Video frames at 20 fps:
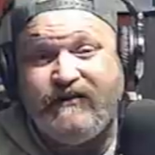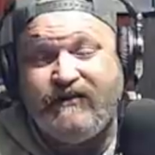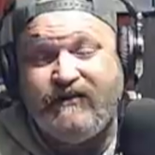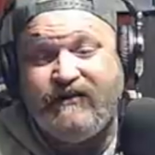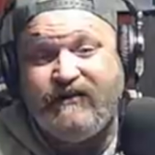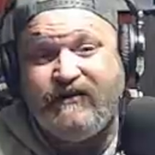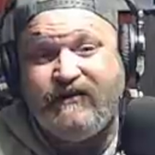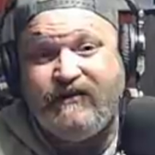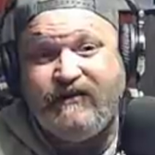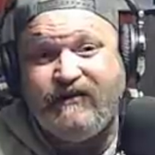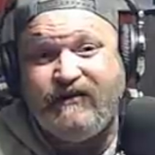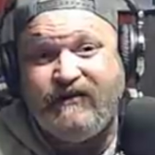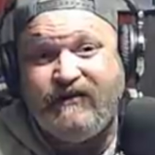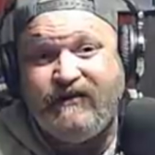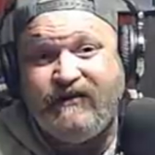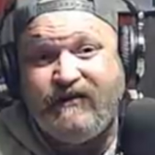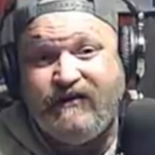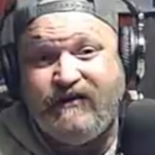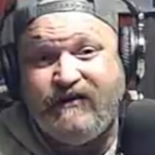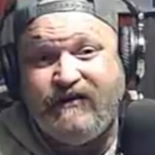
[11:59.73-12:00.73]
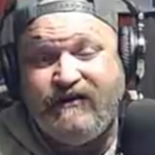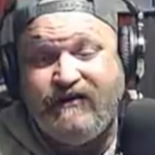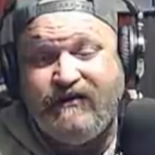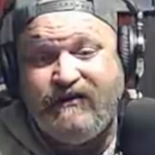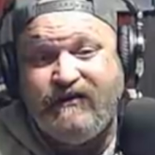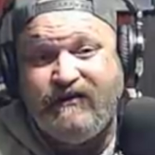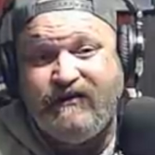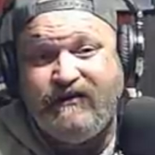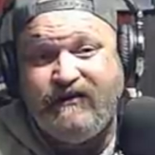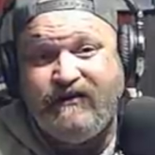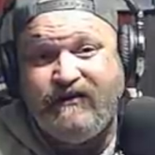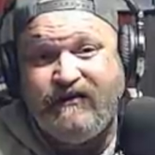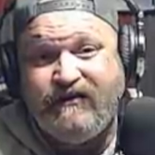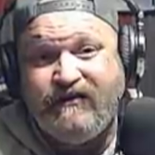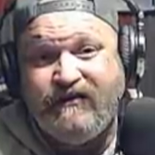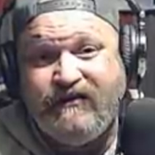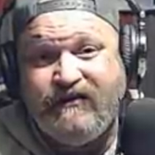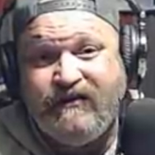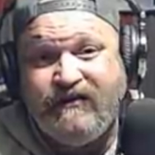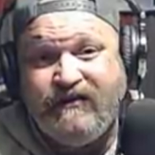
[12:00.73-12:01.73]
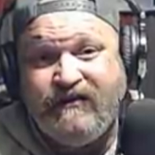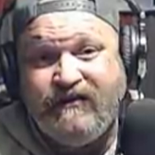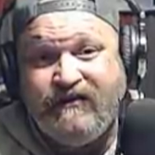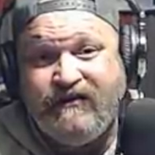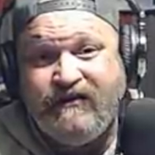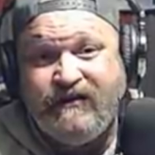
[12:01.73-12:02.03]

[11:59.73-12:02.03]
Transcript: Nothing is said.